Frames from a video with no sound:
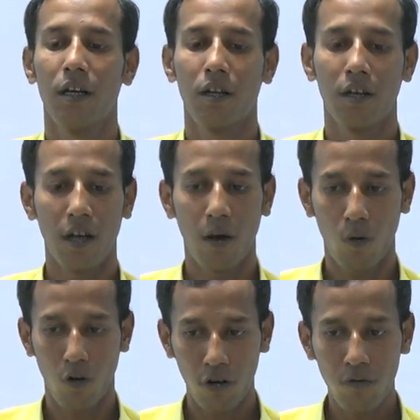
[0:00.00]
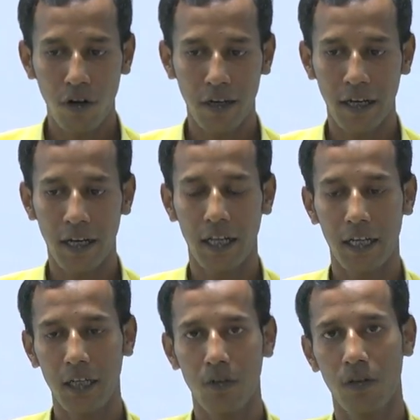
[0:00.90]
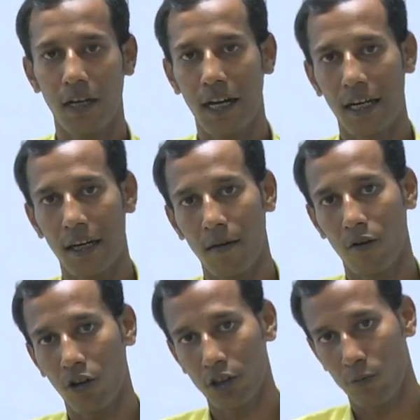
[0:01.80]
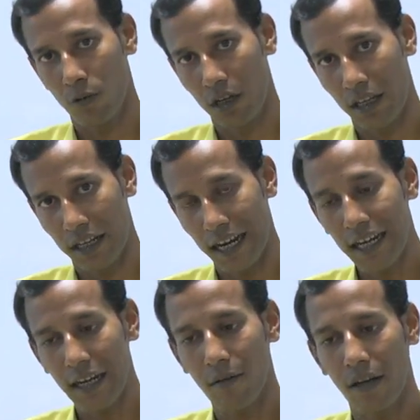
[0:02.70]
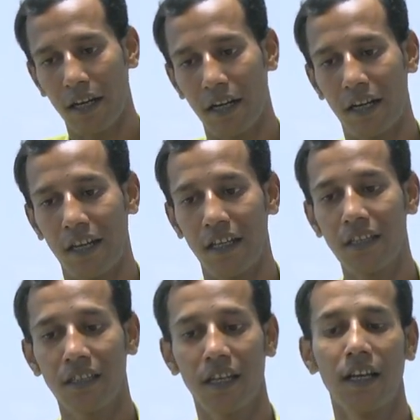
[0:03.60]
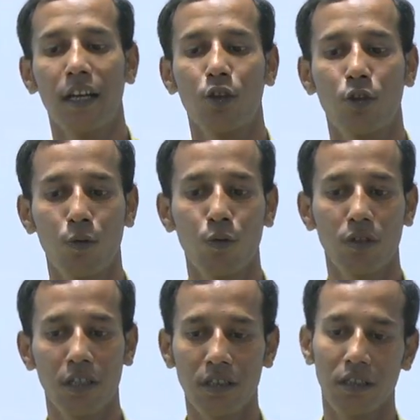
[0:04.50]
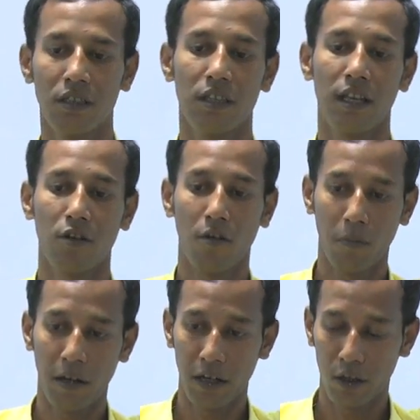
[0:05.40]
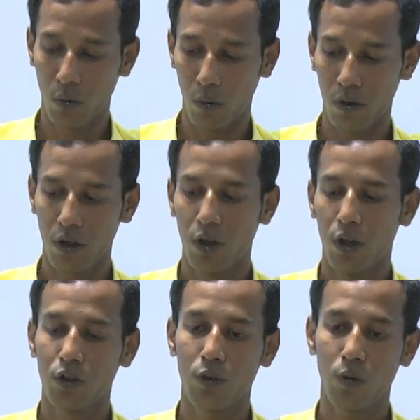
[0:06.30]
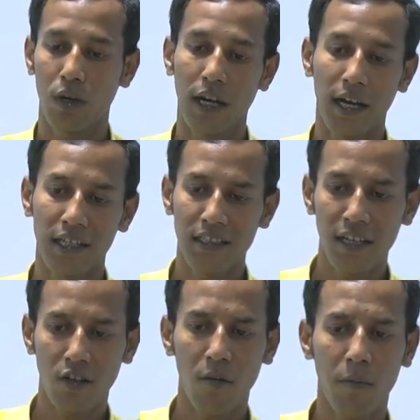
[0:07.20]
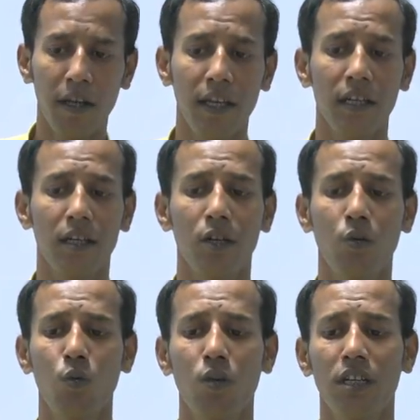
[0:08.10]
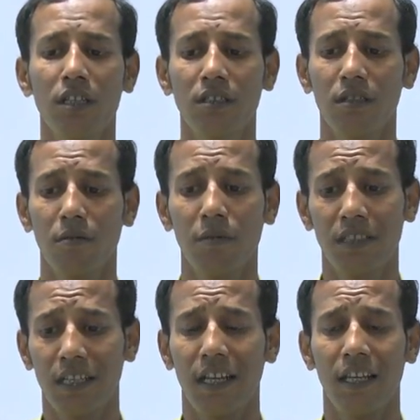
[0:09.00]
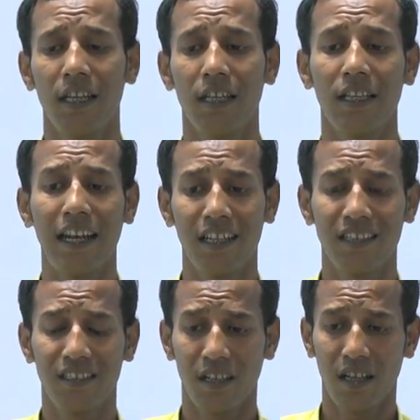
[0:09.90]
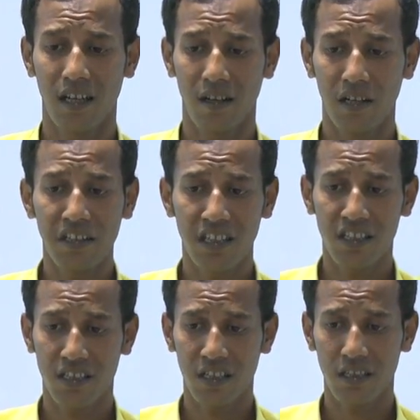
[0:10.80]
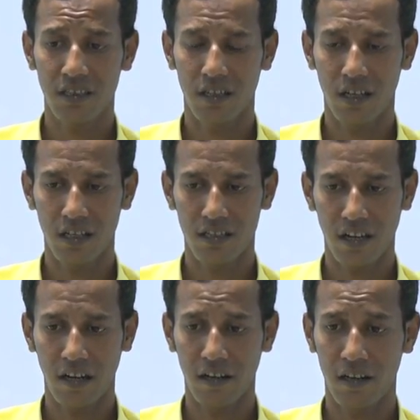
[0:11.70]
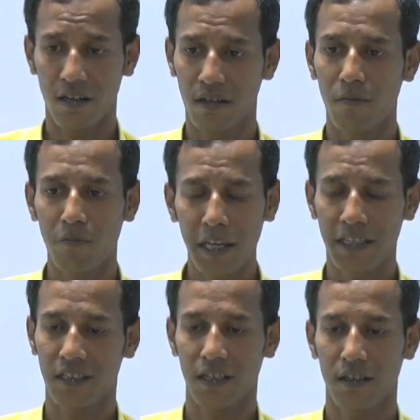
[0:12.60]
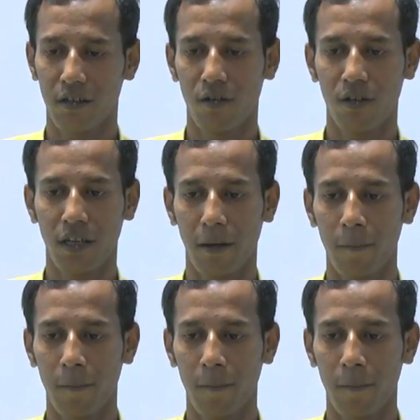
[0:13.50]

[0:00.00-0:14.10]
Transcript: now converted into the gate level, corresponding gate level netlist through this design compiler tool. So design compiler tool is basically, that is industry's standard best. Okay,